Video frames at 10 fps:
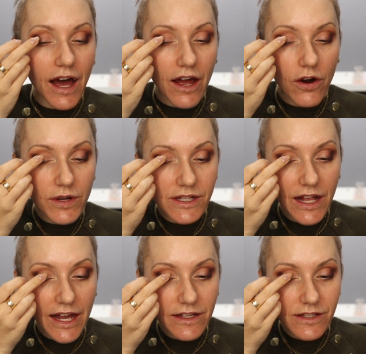I always
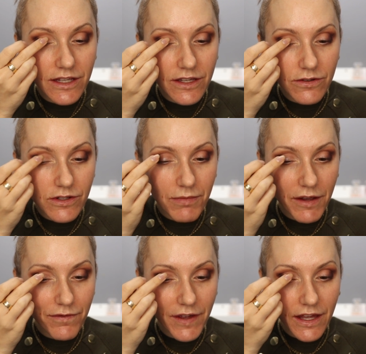like to use
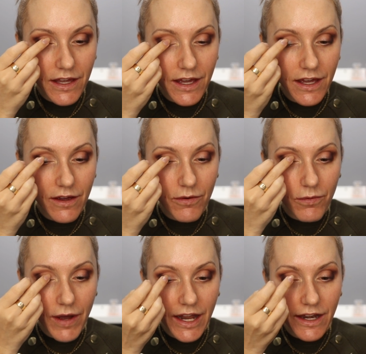my finger
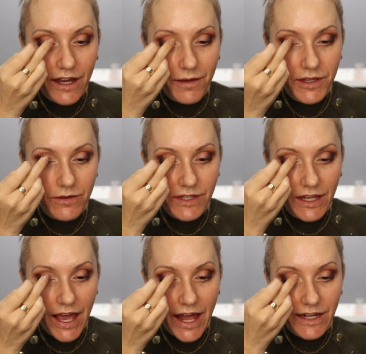when I'm
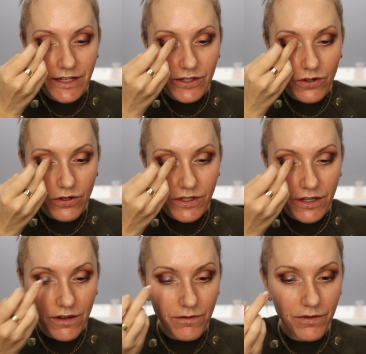using any sort
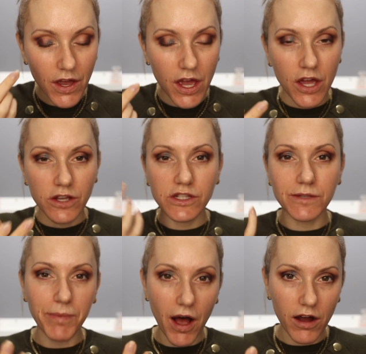of
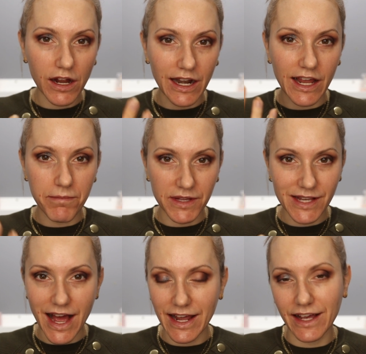sparkly
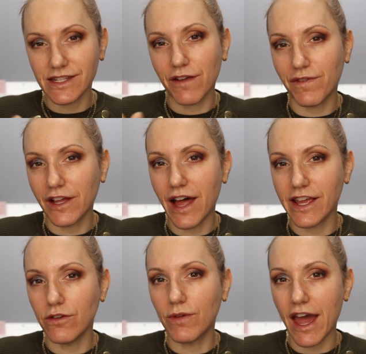metallic because I feel
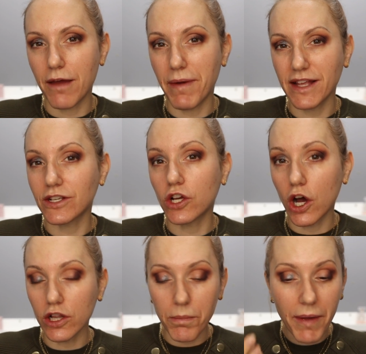like you get a better
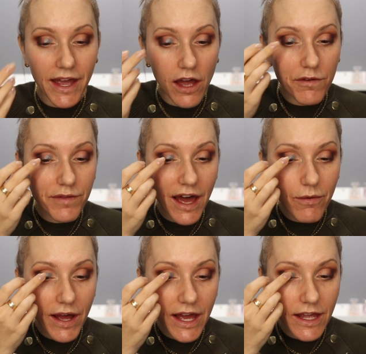colour payoff
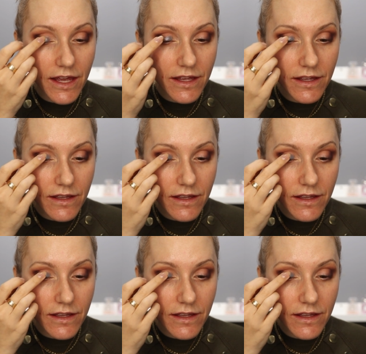that way.